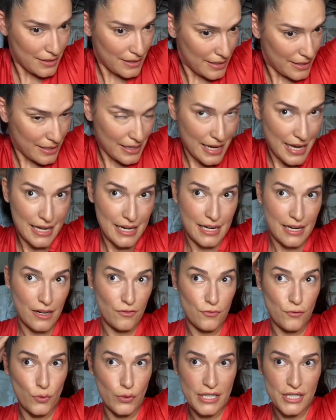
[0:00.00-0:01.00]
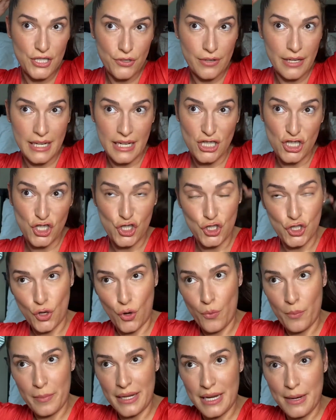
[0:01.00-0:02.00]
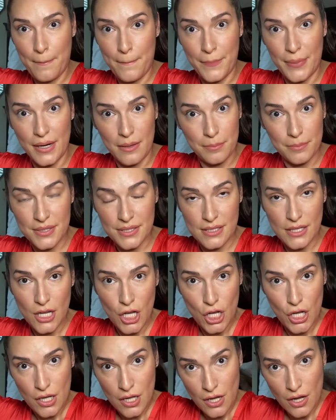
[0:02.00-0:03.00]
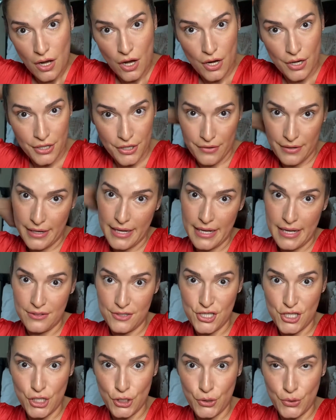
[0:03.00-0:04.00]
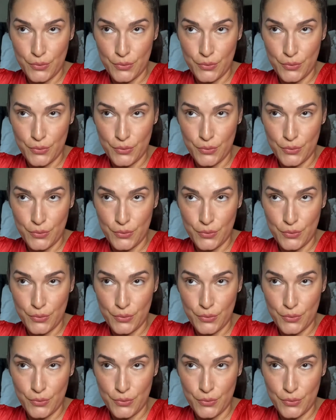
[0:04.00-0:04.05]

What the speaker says: And it avoids you getting so many bumps on your head too.